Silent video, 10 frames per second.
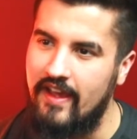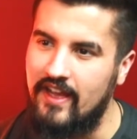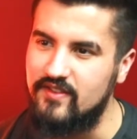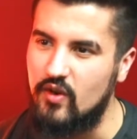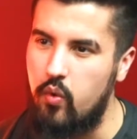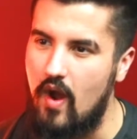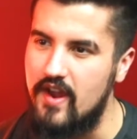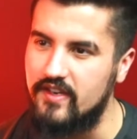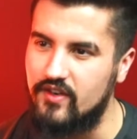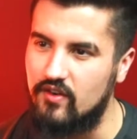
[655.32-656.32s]
has a
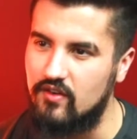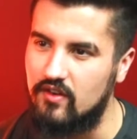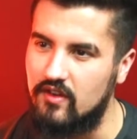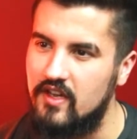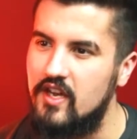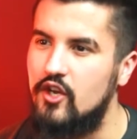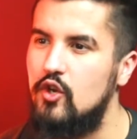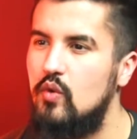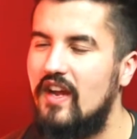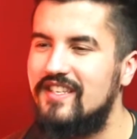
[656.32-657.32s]
quiet girl
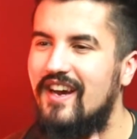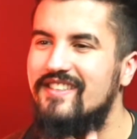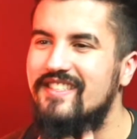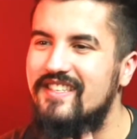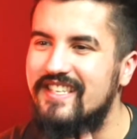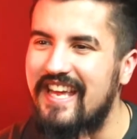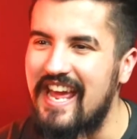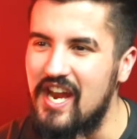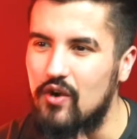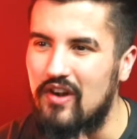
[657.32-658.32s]
who doesn't
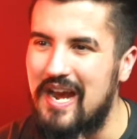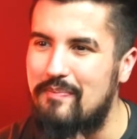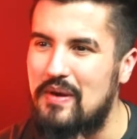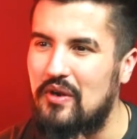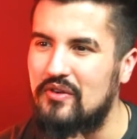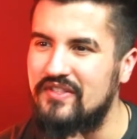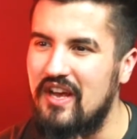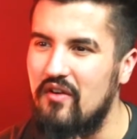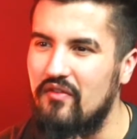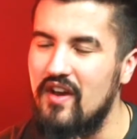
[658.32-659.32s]
care about
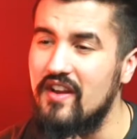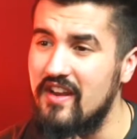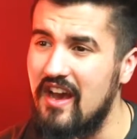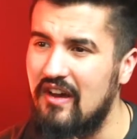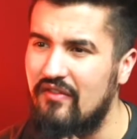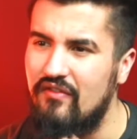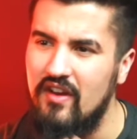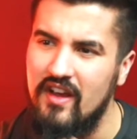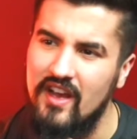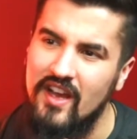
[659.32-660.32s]
herself
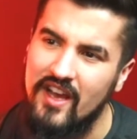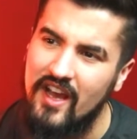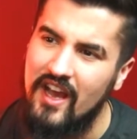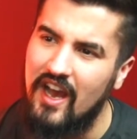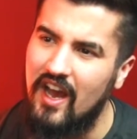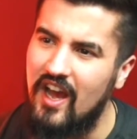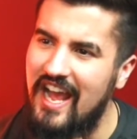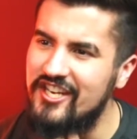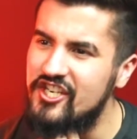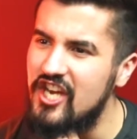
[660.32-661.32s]
enough. Uh,
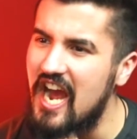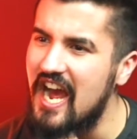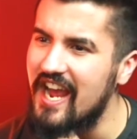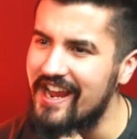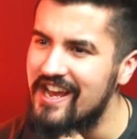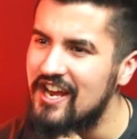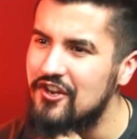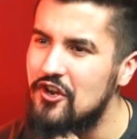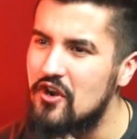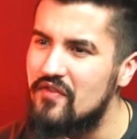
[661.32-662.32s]
a shy,
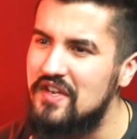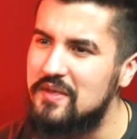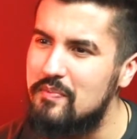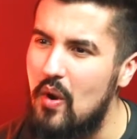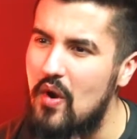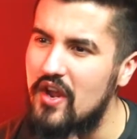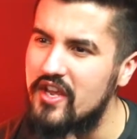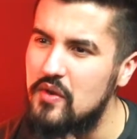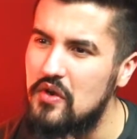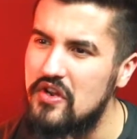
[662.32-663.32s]
nervous boy
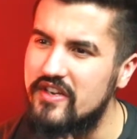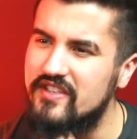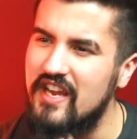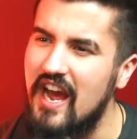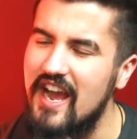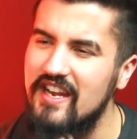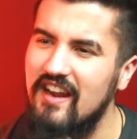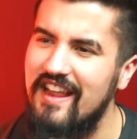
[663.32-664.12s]
who looks kinda